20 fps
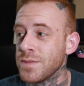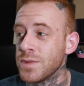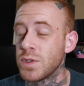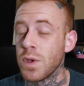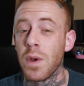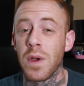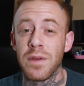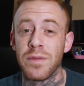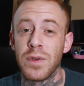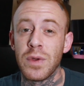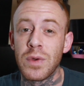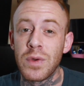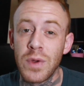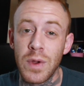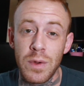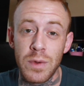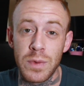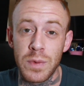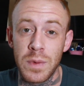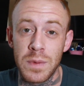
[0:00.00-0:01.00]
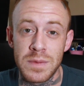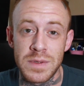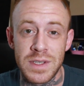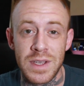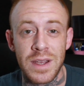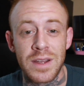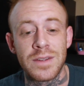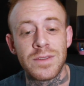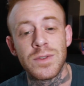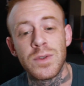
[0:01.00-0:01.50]
So if you agree with what I'm
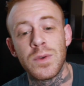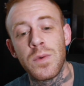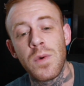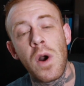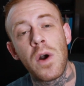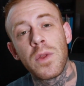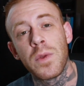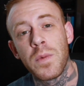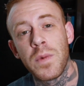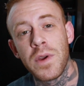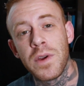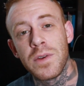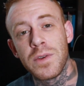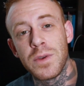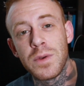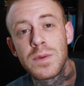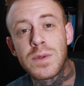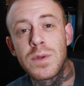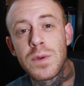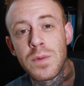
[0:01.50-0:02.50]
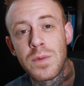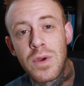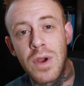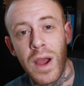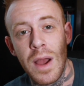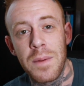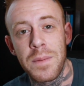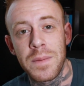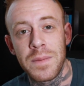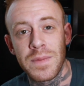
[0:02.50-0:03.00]
saying, do all the weird YouTube
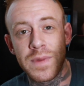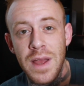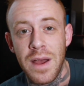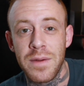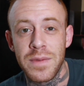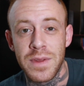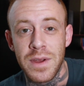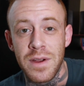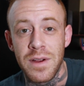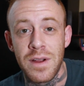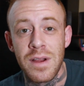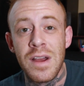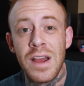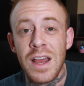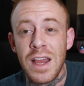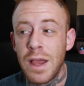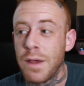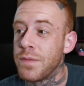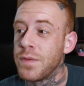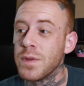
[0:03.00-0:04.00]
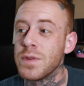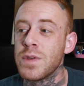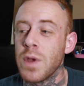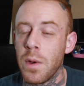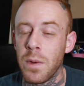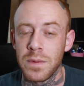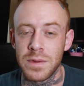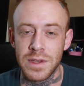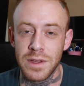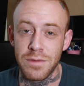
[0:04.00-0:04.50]
crap down there. If you
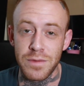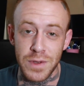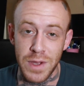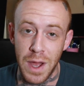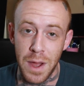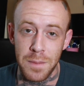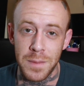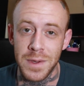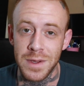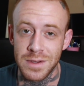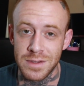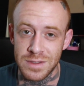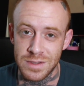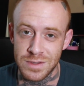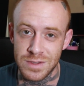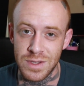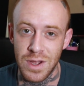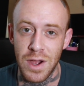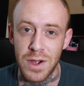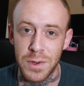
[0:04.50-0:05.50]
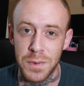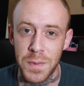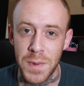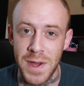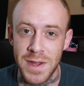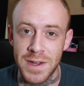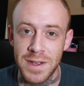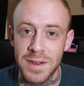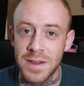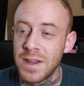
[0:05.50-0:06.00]
don't, leave a comment and let's talk
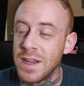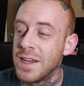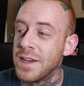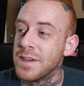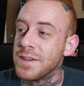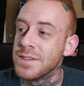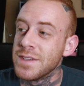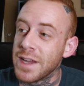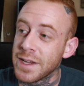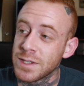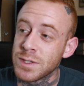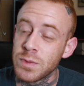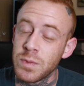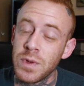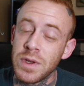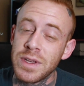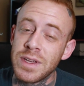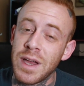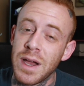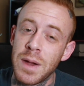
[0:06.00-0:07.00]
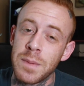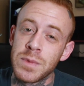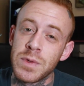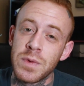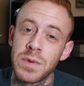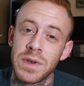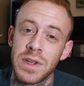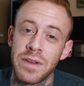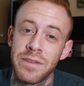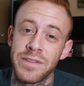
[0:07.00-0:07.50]
about it. Next week, I'm
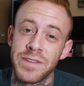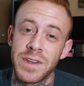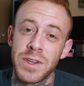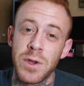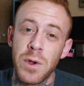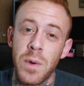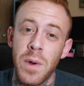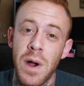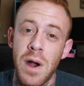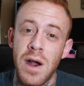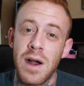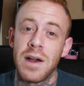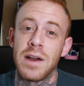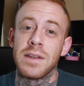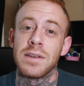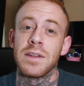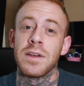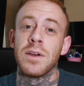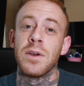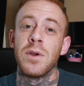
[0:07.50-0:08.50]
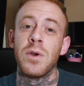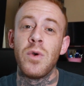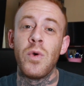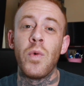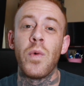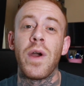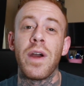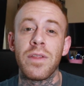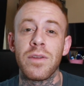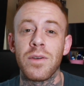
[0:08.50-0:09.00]
doing a video on
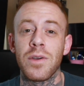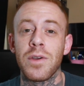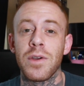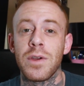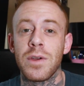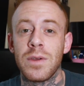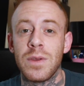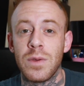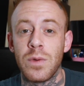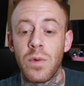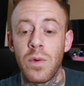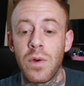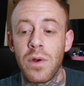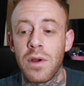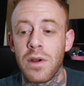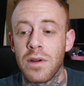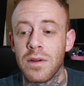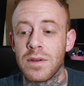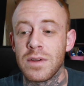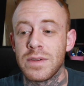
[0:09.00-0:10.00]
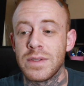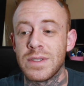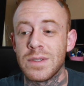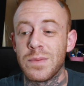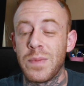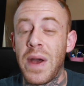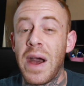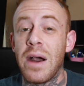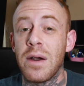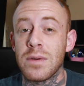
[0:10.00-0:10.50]
whether your
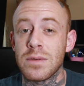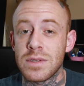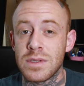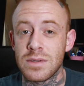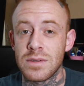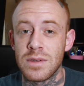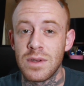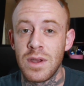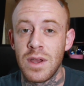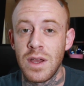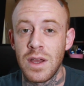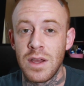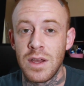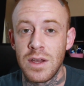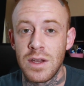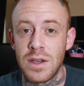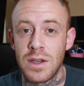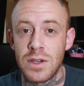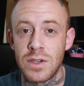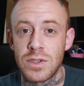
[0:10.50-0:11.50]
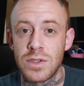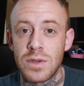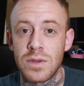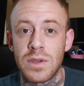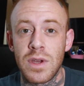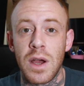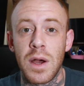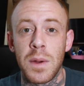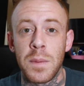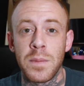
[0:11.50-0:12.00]
spouse
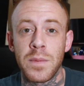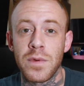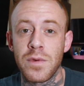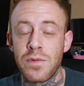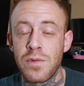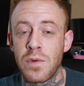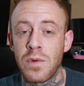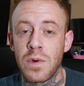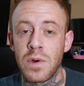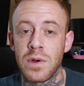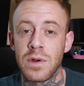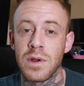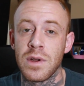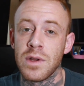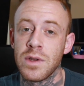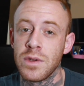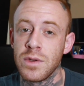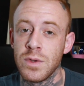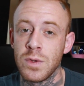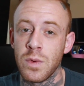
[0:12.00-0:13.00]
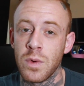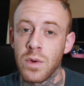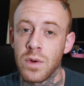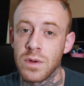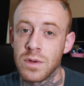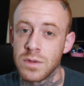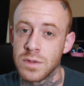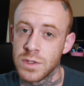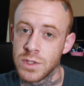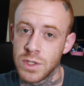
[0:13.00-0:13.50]
should come before
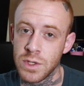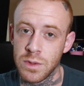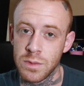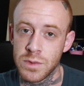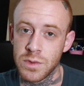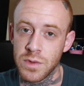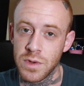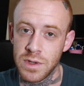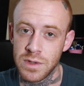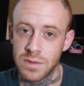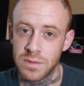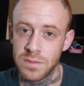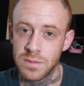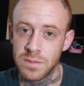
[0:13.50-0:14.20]
your children.